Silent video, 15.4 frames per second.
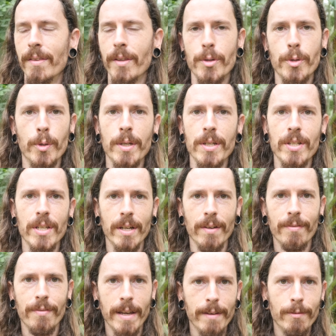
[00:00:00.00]
the tree is gonna
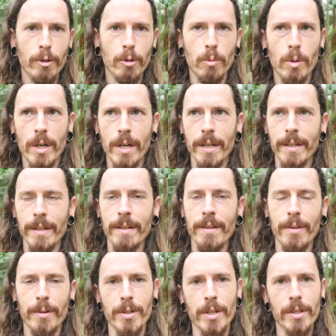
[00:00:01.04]
favor one.
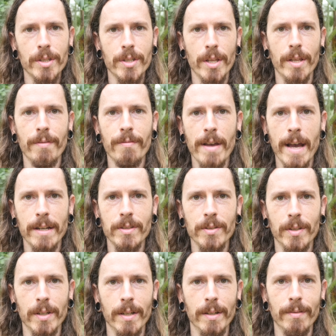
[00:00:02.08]
There's also the
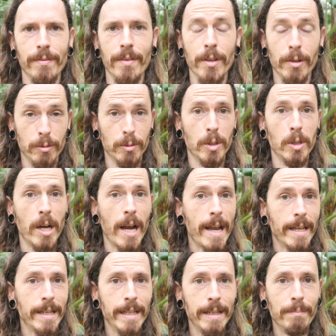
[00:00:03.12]
factor of the
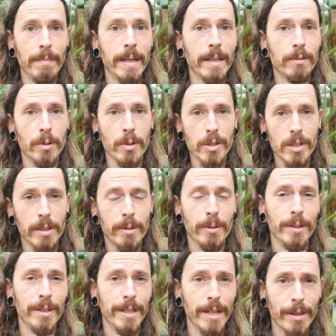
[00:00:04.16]
variety might grow slower
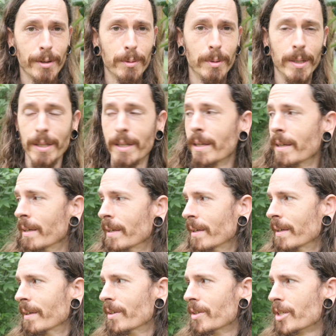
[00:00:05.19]
than the other one.
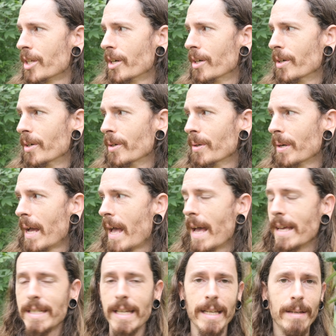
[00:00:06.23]
So
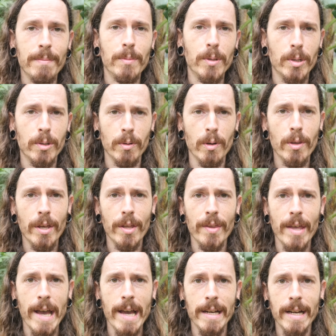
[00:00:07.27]
as I get more growth on
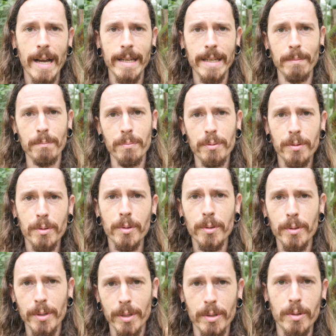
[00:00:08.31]
that, I can
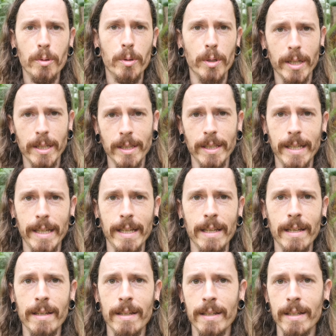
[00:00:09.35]
prune accordingly
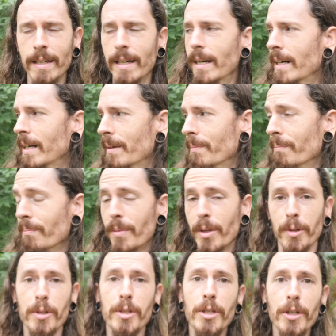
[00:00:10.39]
um,
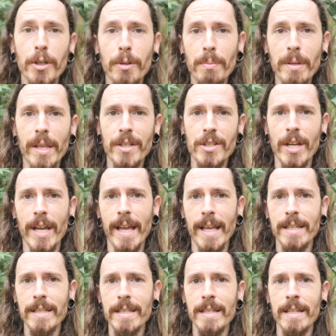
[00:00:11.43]
there could be the
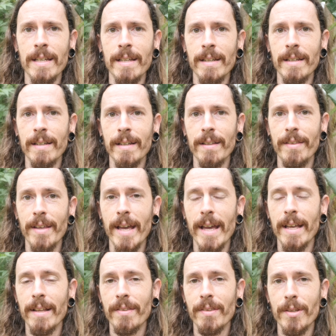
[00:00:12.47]
chance
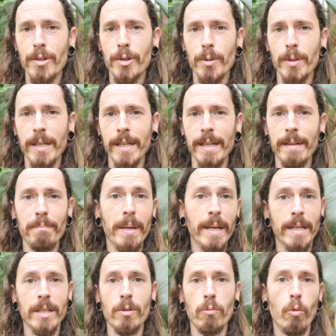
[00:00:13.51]
that the tree
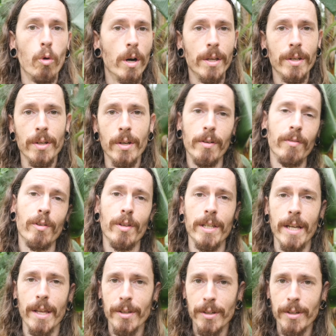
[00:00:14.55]
picks one over the